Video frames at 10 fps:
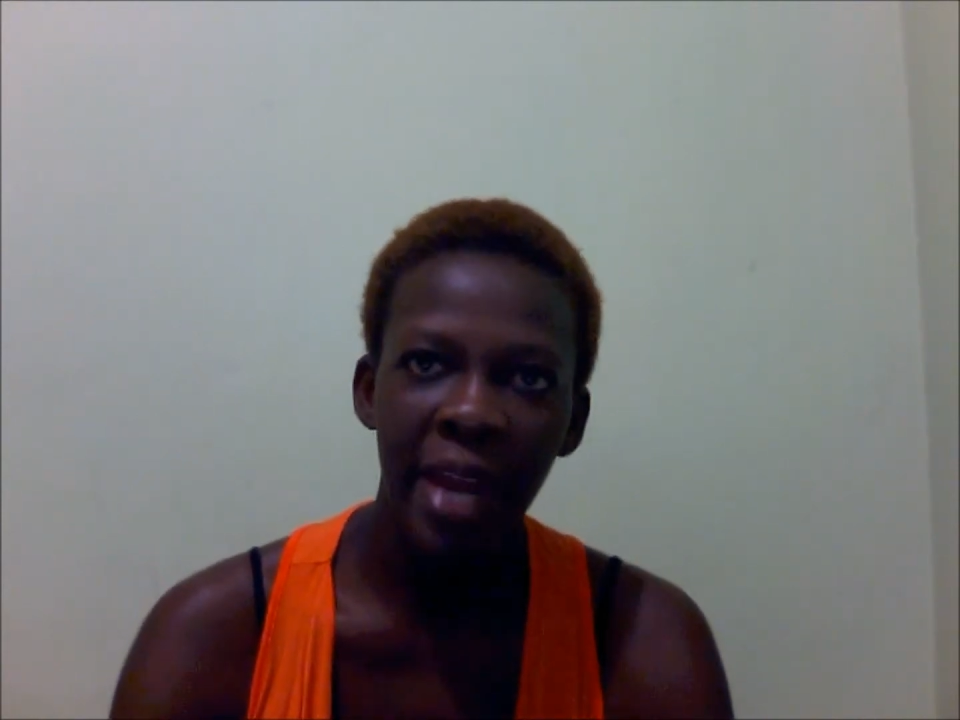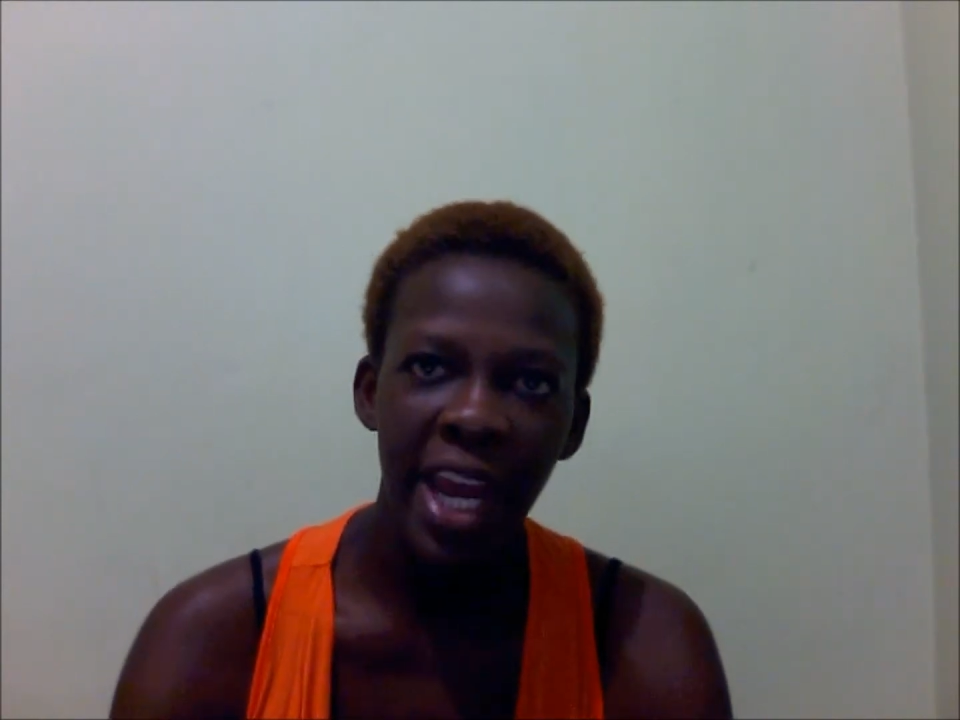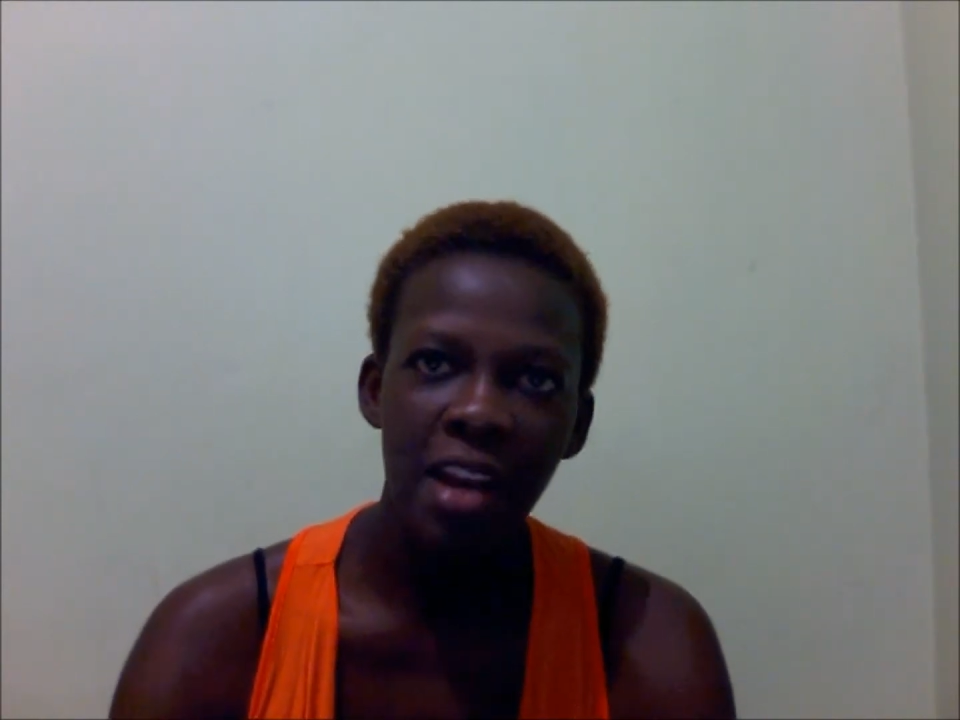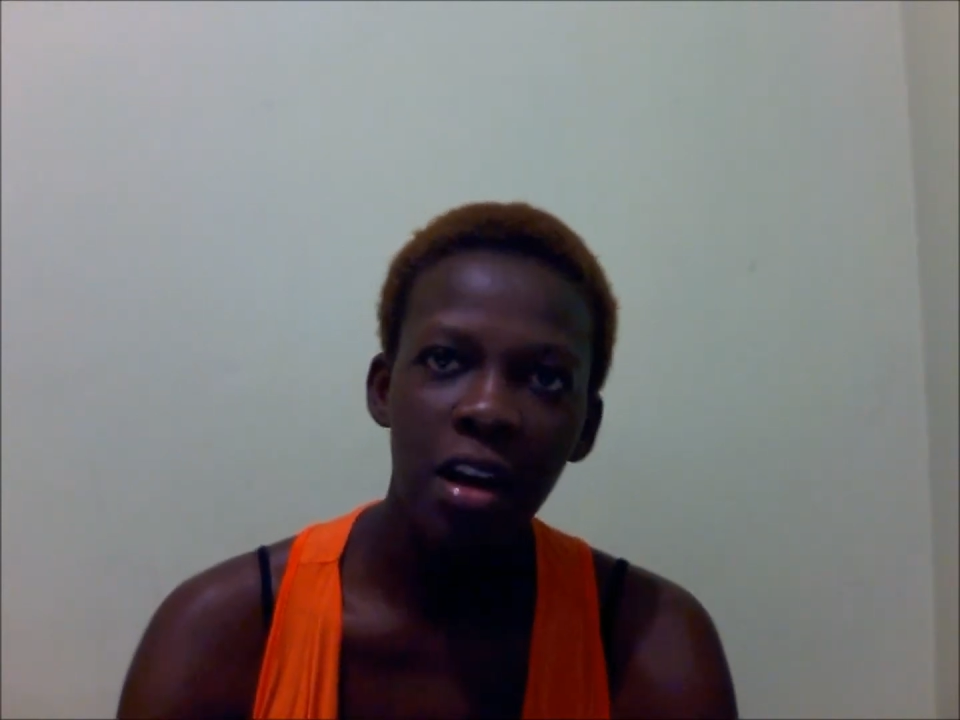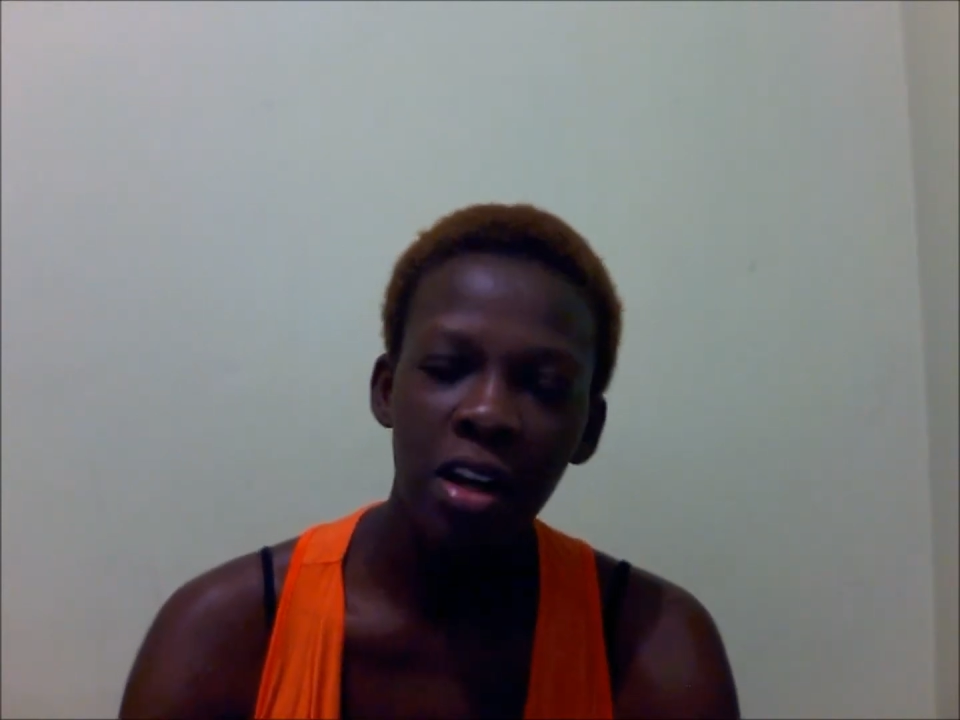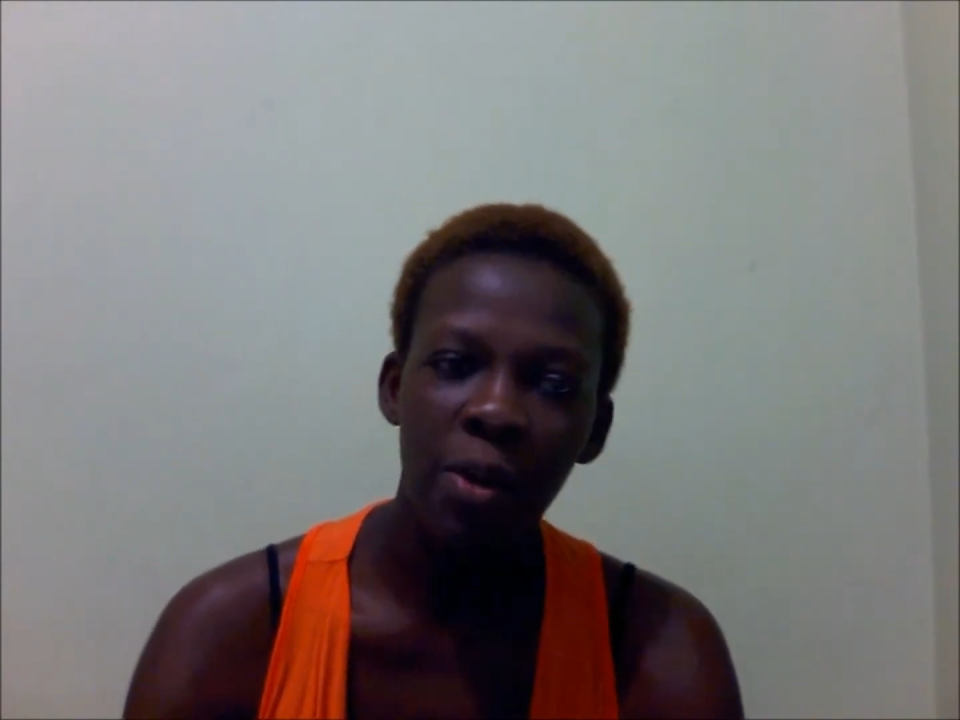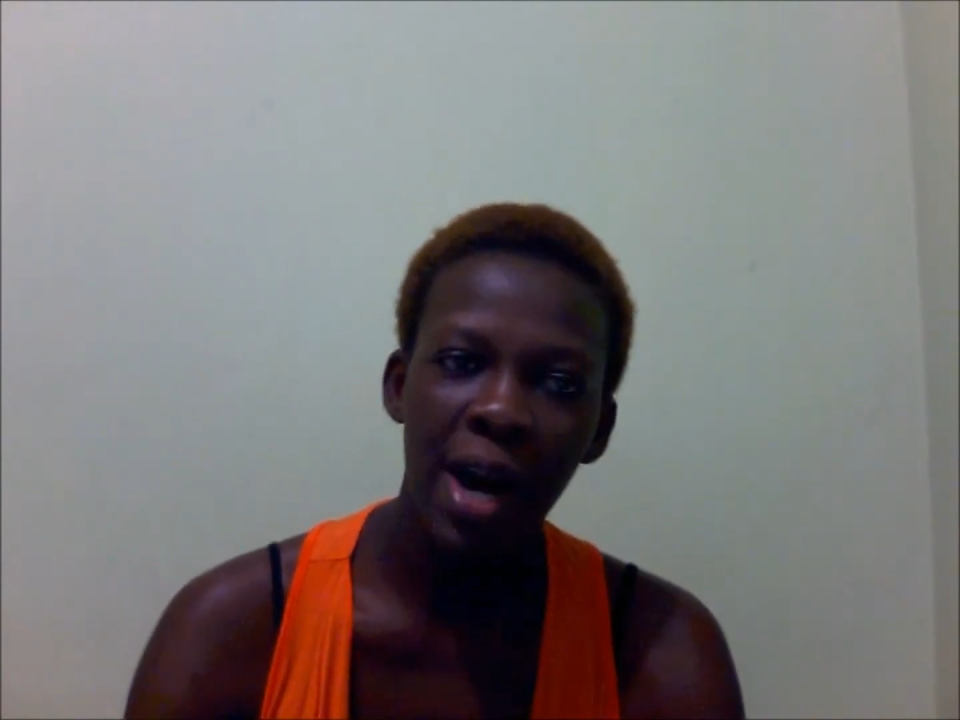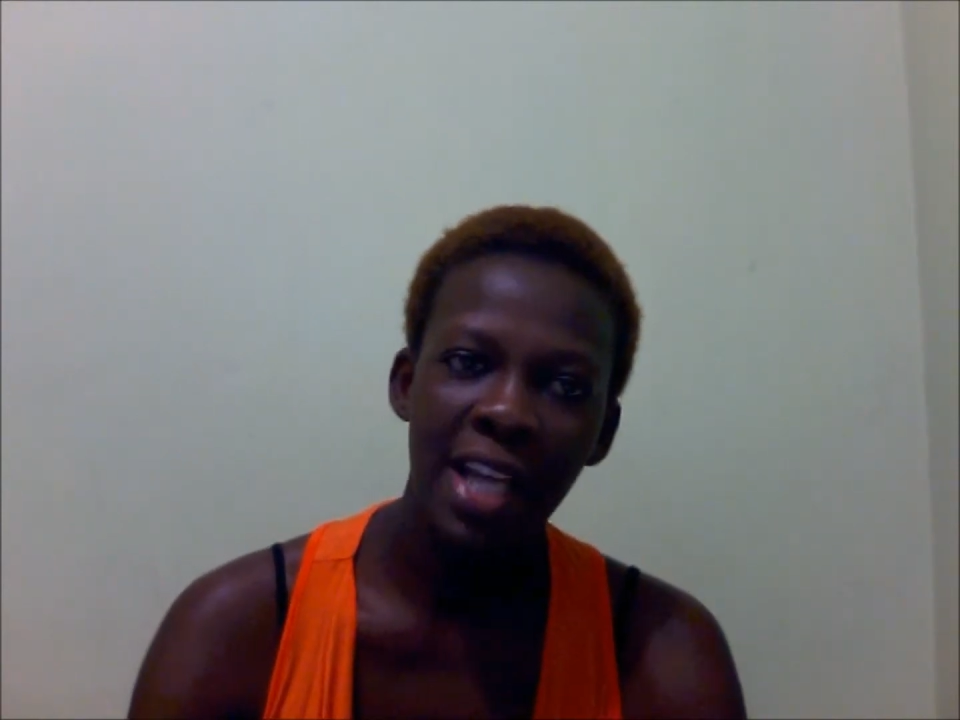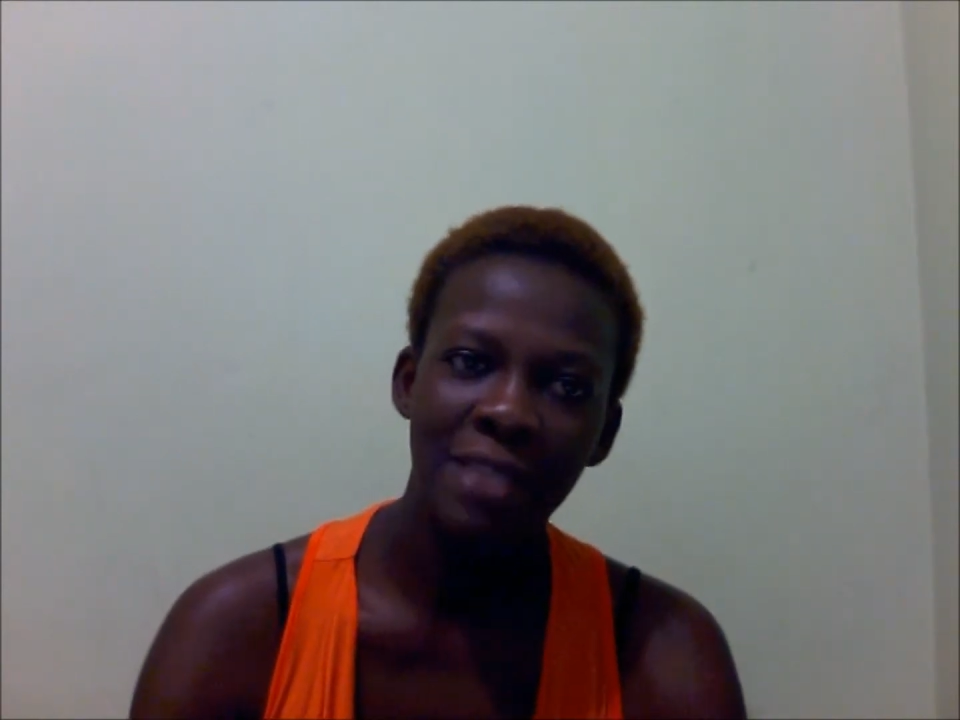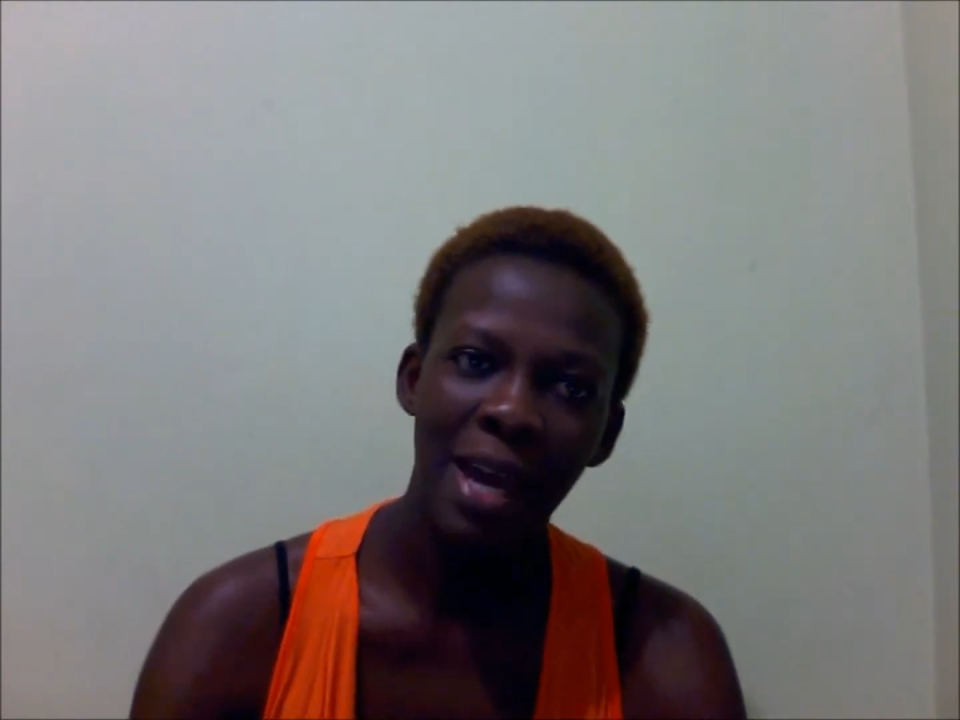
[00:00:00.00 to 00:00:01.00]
pain otherwise.